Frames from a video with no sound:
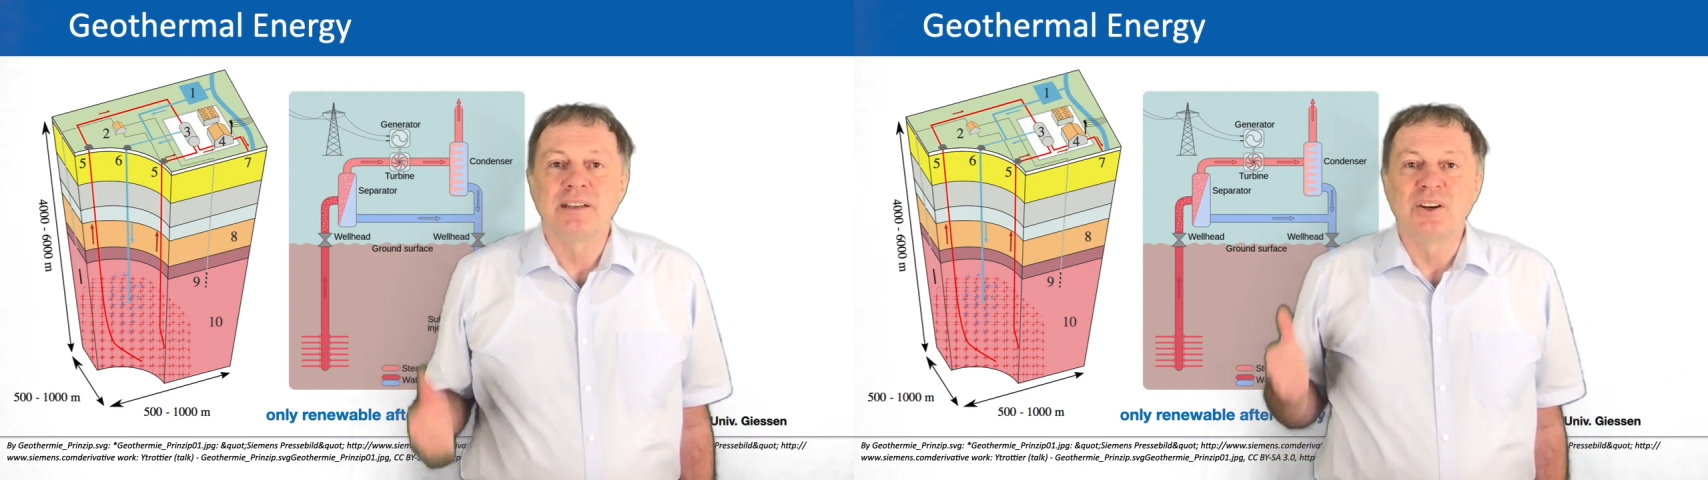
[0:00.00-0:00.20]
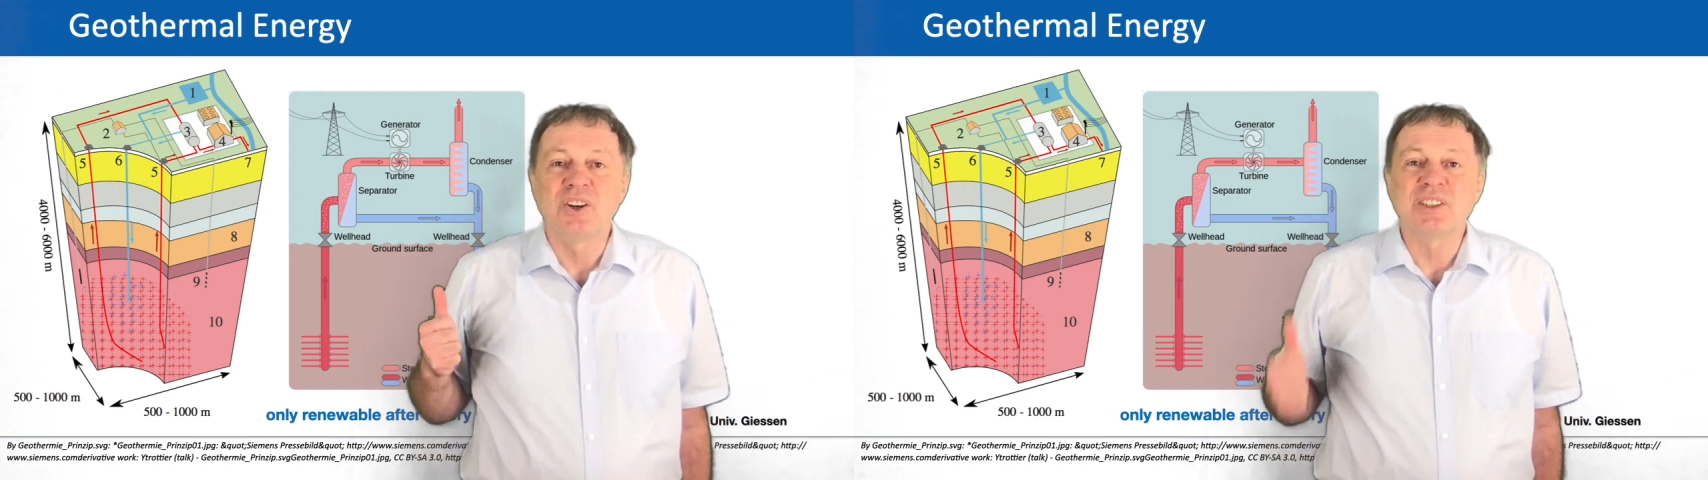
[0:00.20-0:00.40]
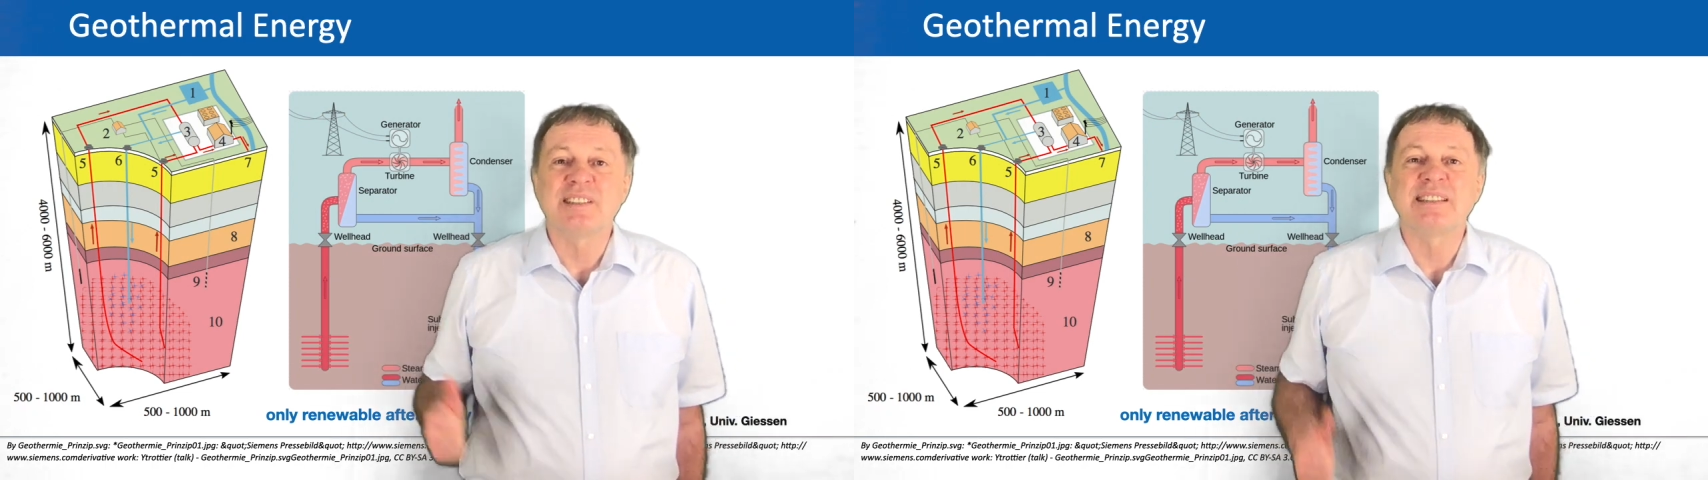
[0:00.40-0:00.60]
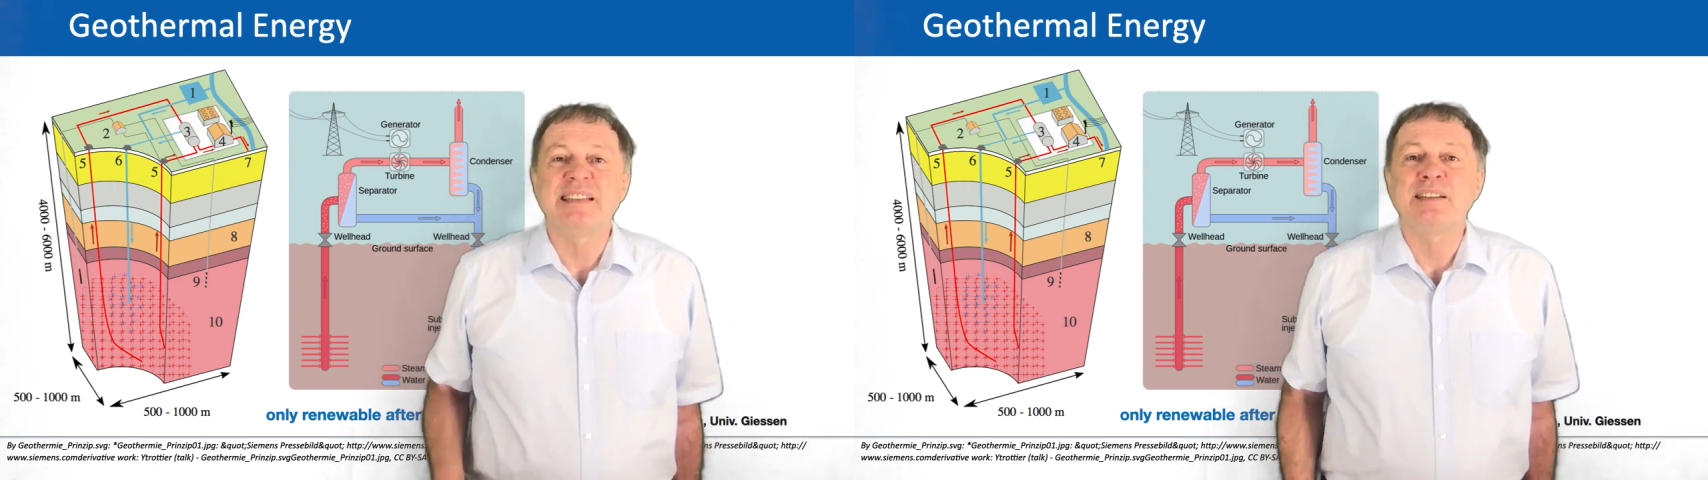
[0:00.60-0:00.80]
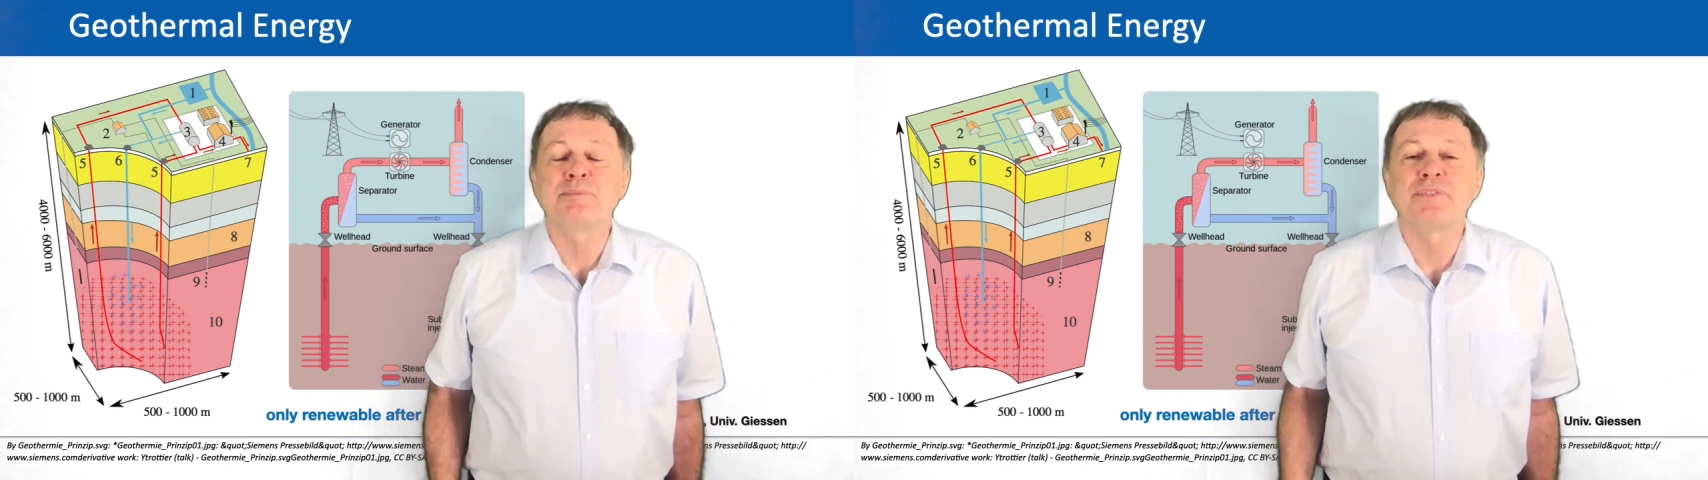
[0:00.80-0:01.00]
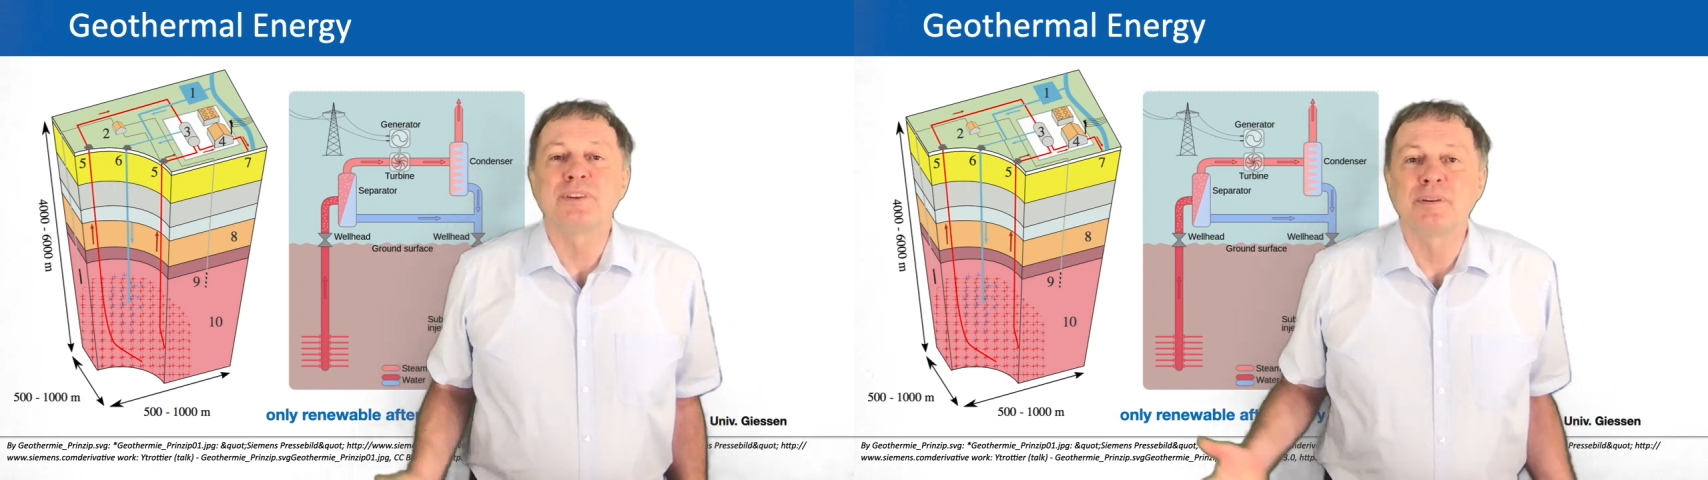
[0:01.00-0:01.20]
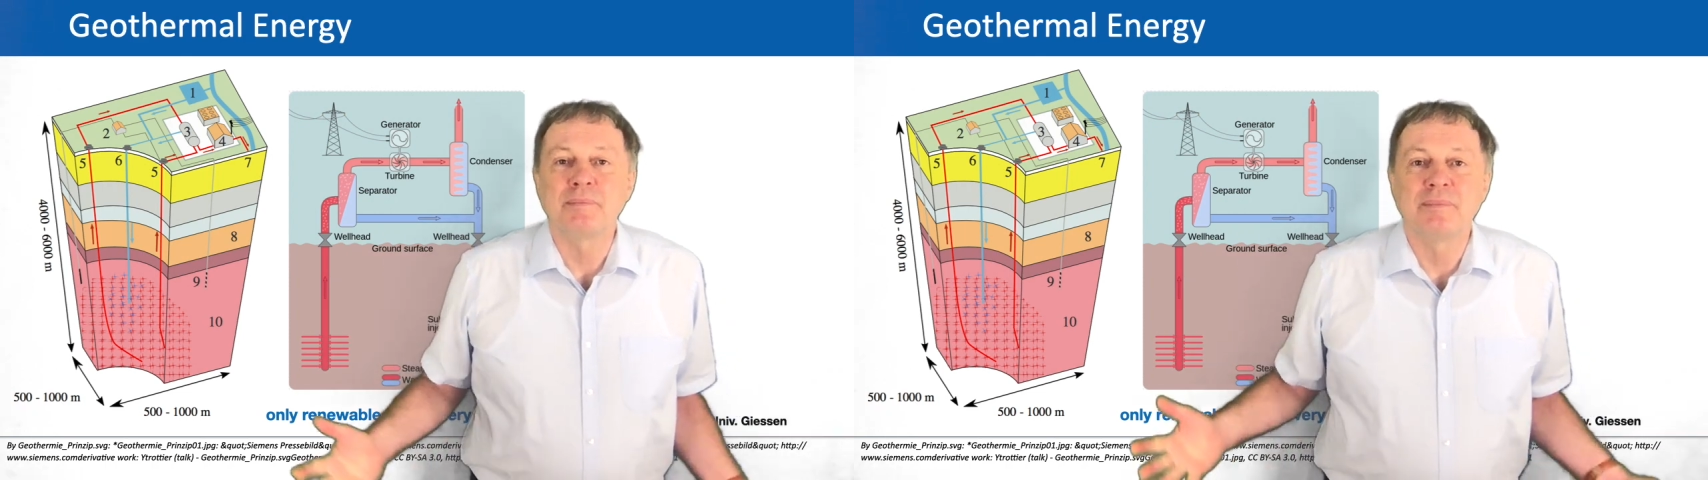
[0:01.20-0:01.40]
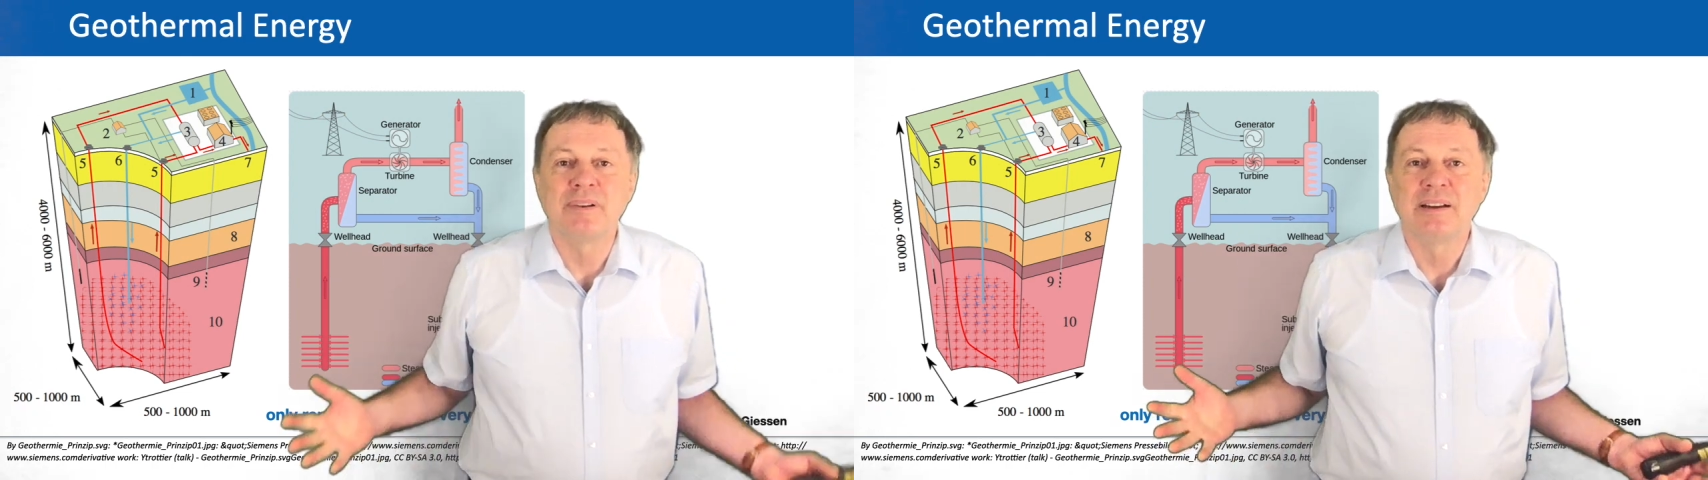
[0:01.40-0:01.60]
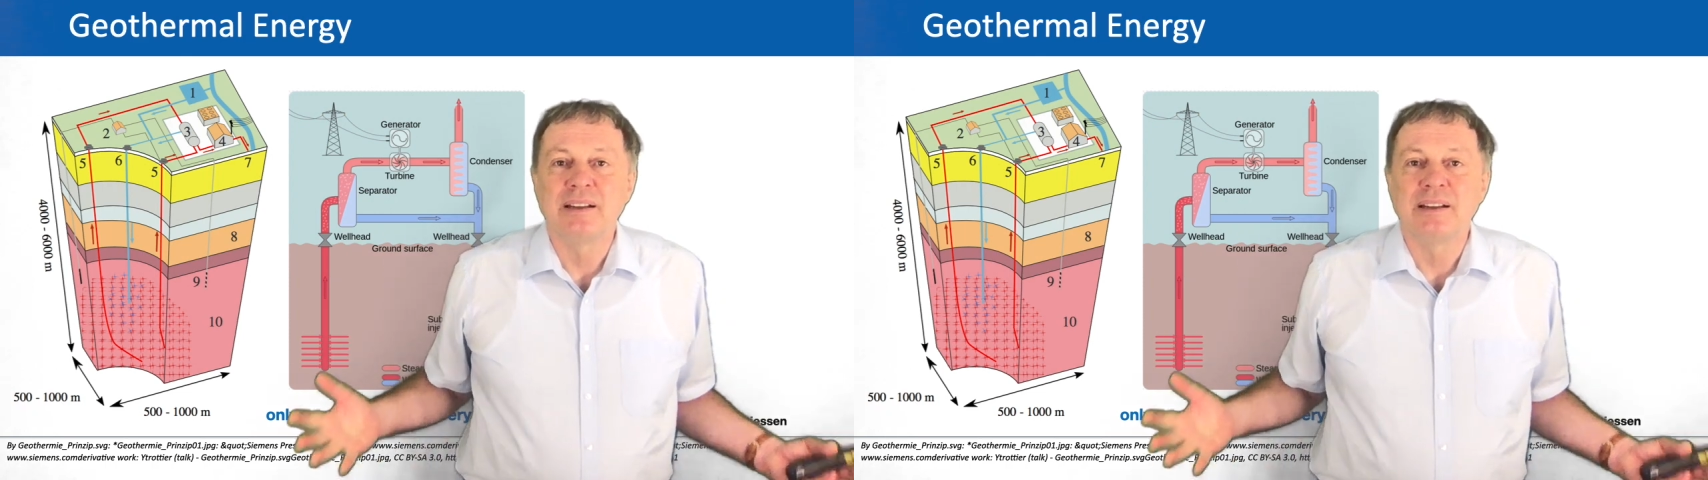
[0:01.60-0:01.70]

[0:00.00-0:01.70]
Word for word: hot steam from